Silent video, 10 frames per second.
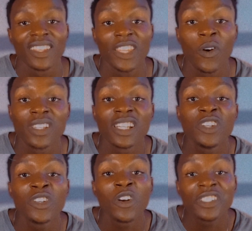There was a
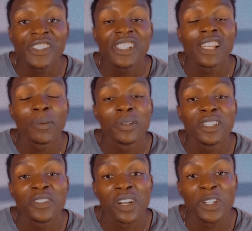luxury
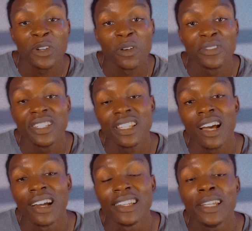Japanese version of this
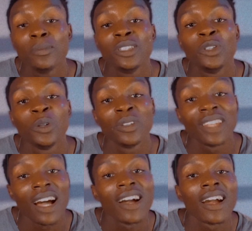car named the
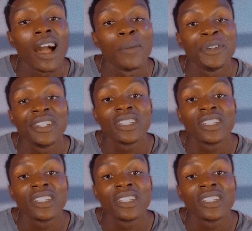Toyota Camry